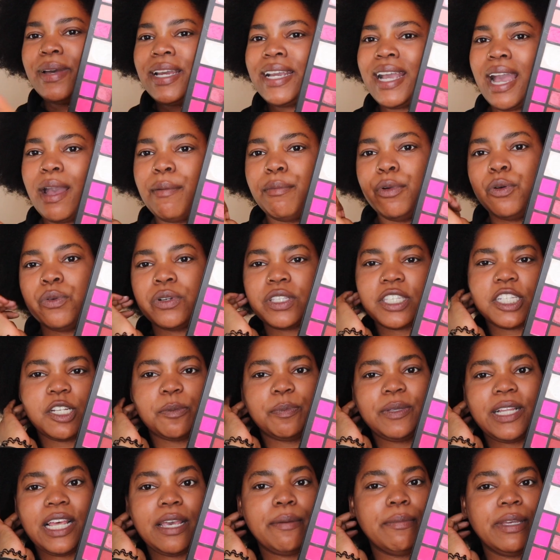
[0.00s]
my camera wants
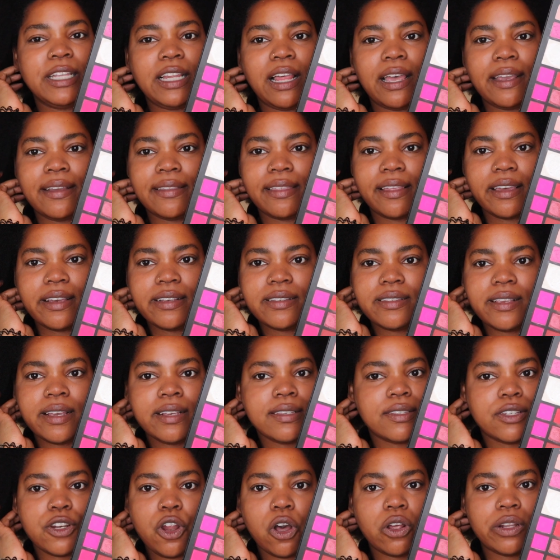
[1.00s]
to play me like this.
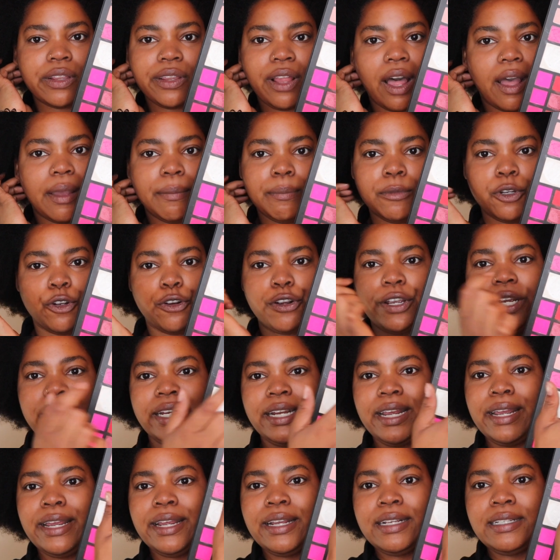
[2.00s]
It's not lime
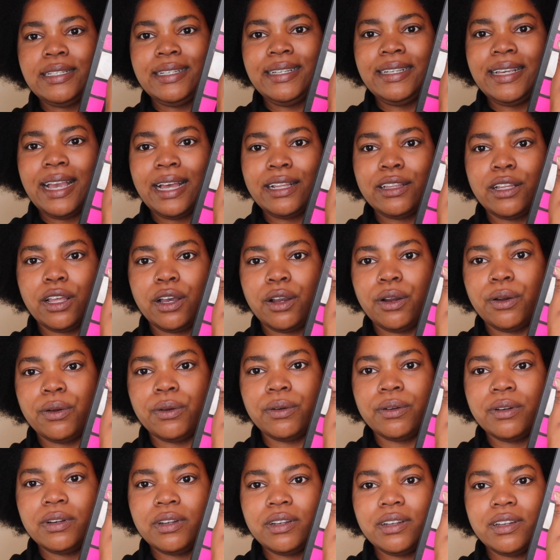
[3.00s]
green, it is
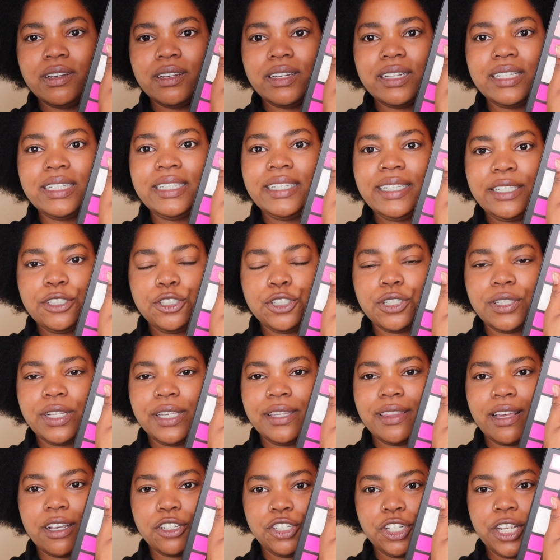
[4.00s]
yellow.
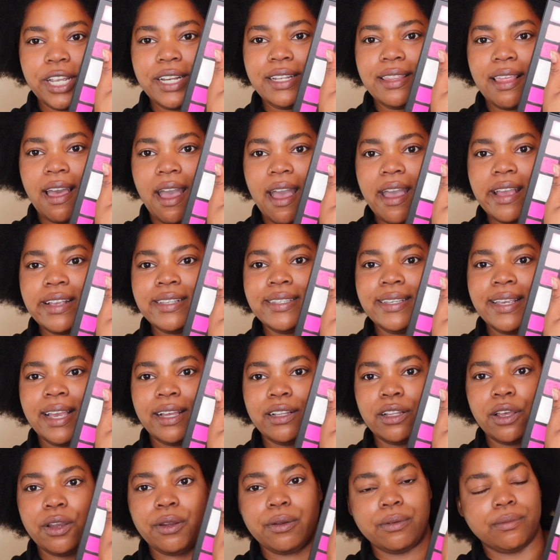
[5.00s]
Literally, that shade there is
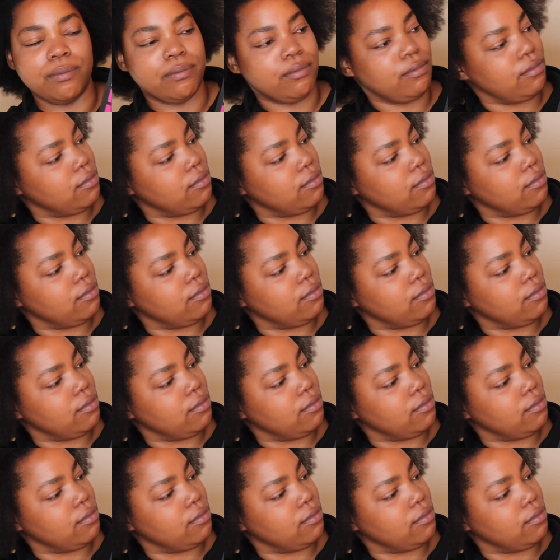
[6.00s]
yellow.